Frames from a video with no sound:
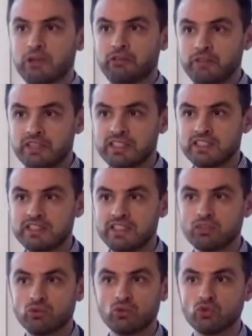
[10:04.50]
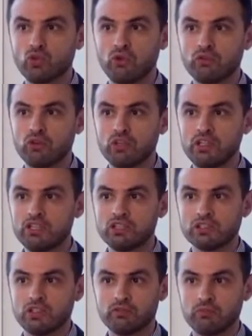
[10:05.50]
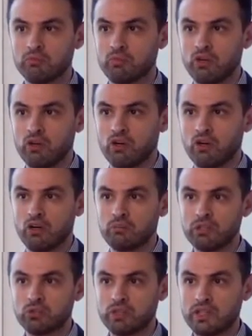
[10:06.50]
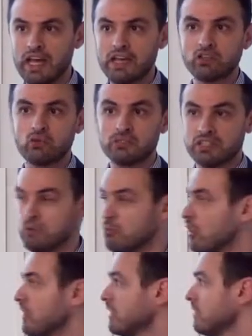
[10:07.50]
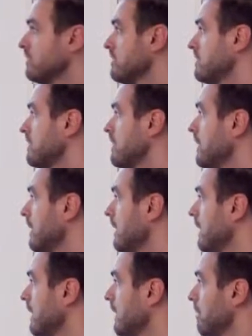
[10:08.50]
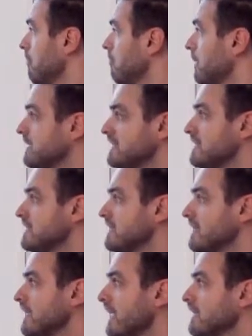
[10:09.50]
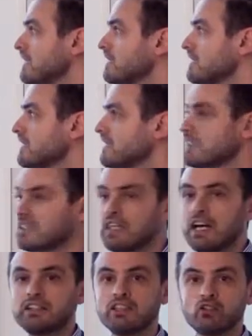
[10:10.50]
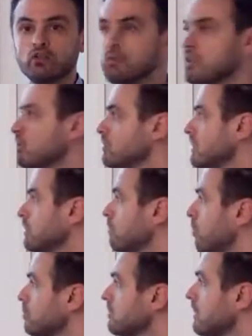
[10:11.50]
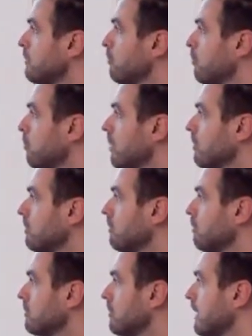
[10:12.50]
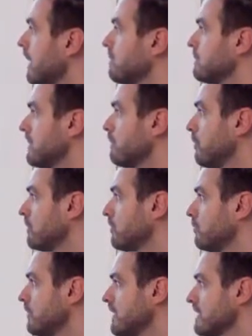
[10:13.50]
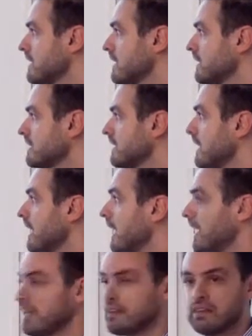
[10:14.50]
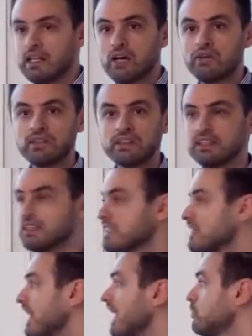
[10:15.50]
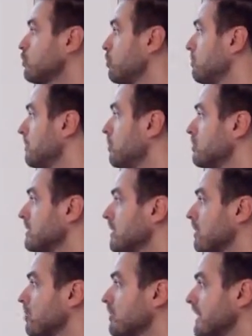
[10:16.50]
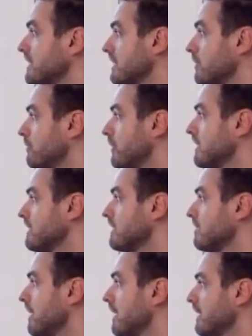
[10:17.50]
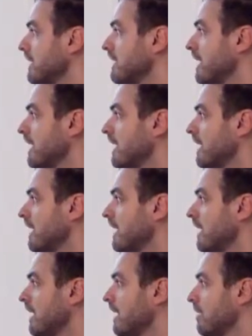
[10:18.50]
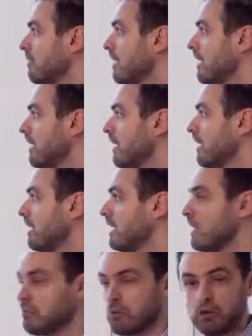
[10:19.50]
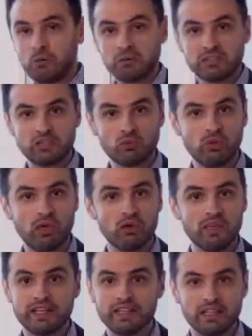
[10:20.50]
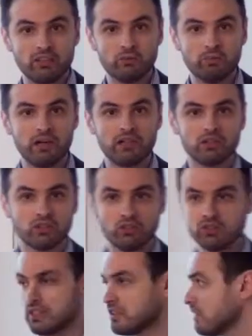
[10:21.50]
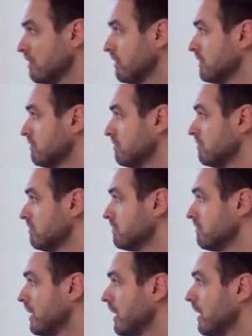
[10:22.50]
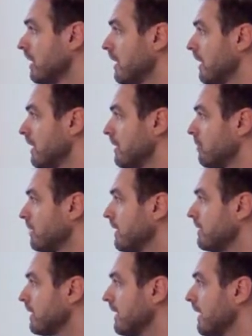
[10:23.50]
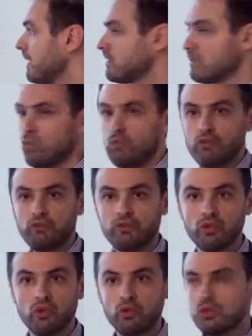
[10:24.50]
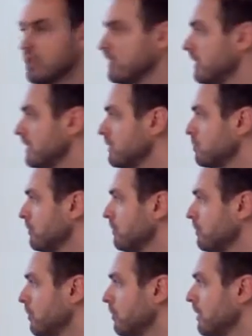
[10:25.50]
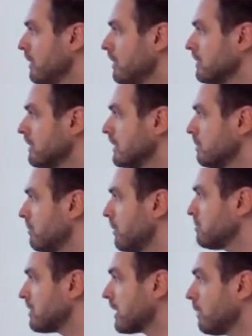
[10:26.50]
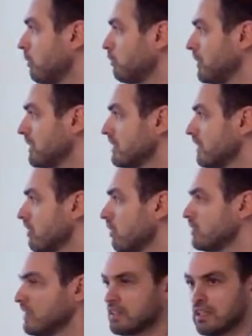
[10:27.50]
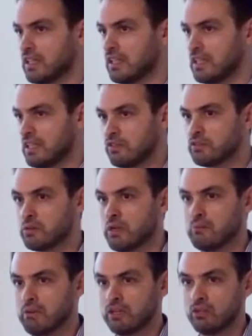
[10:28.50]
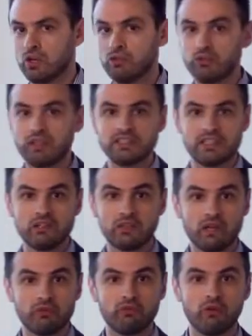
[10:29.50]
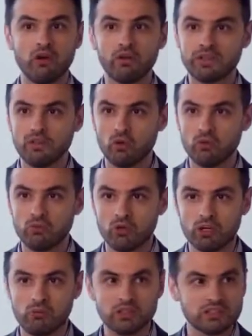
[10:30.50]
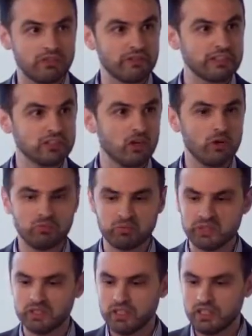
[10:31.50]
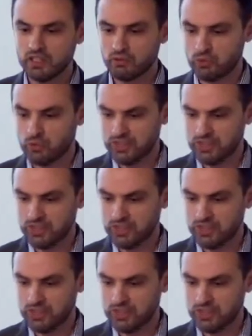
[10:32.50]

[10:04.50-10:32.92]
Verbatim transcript: by physicists to solve collisions of, between atoms and molecules. But since the 90s, it started to be used mostly for molecular photochemistry and photophysics. And nowadays, it starts to be used in condensed phase uh, uh, uh, uh, problems as well, like nanoparticles and so. You can get an overview in this review here that I published a couple of years ago that gives uh, many references that can follow and know more about surface hopping if you